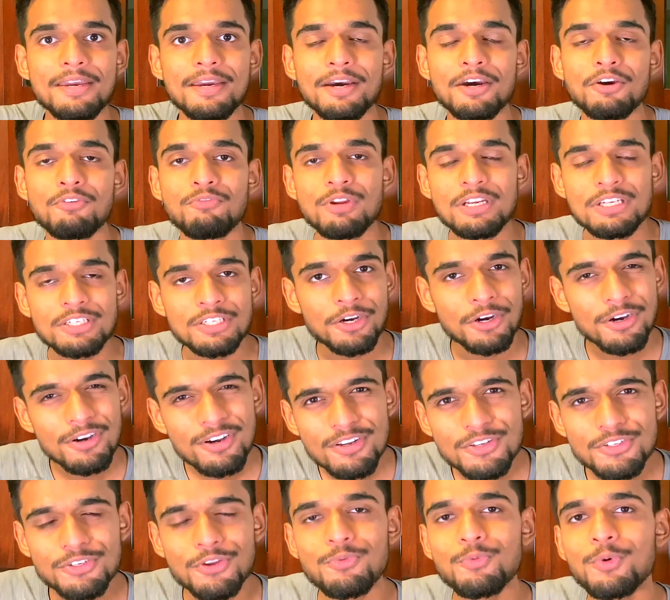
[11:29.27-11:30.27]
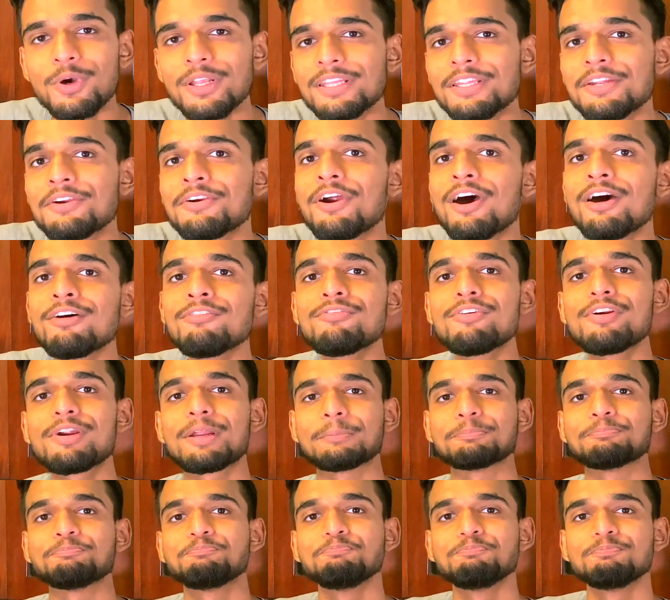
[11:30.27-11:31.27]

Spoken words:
returns on what they're offering.